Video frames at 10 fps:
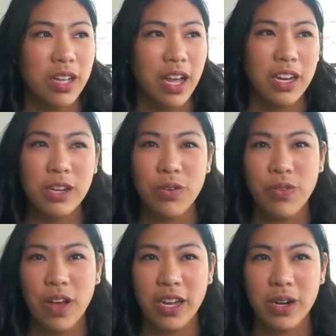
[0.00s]
How do you
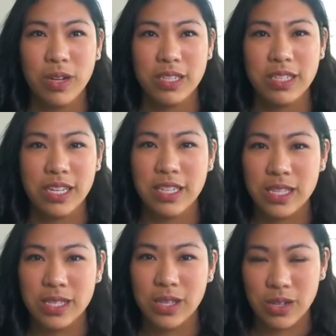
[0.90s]
define what
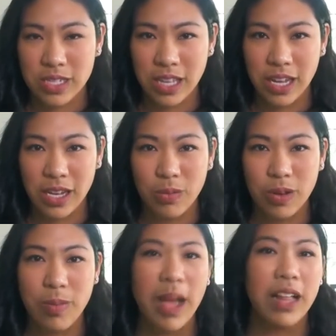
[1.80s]
success looks like
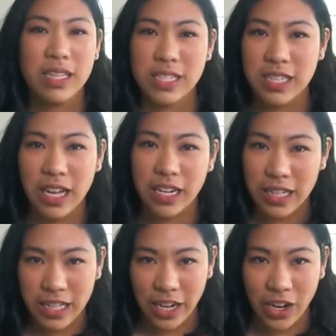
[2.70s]
when balance is
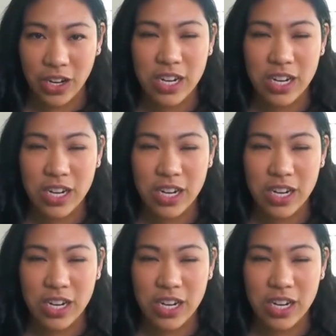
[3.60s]
unclear?